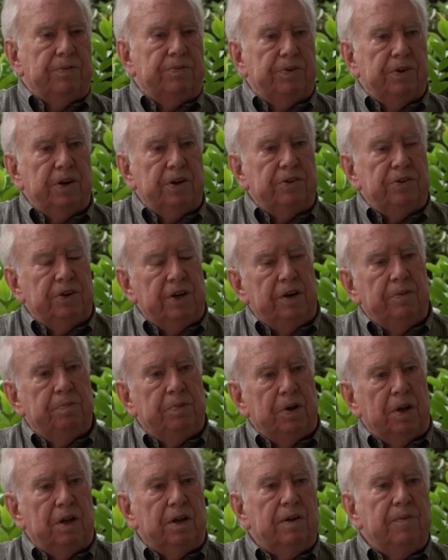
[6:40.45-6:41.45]
For
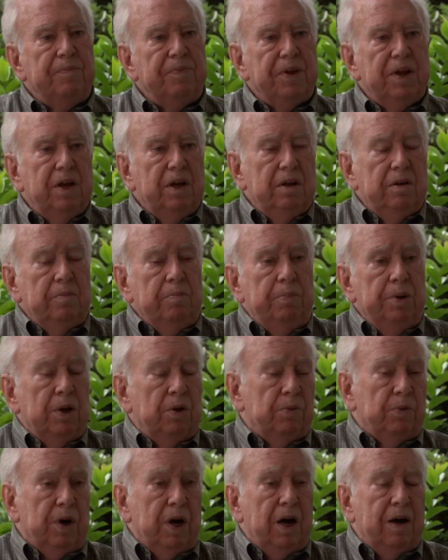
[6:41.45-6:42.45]
example,
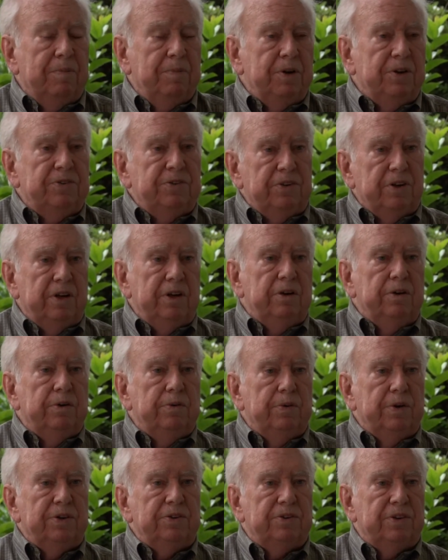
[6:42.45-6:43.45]
Bill Robertson,
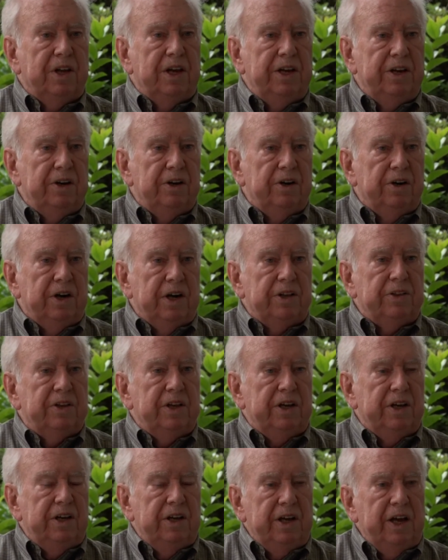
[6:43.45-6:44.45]
who was later at
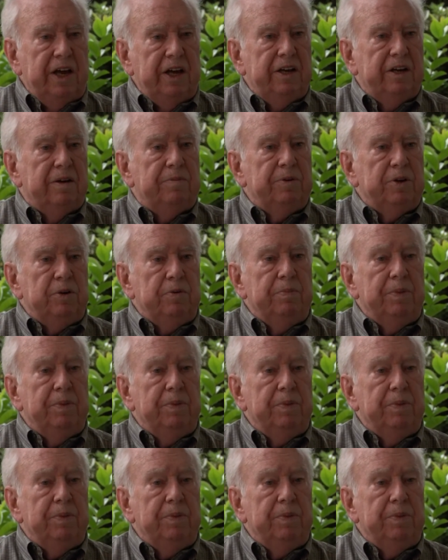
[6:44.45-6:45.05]
the A.W.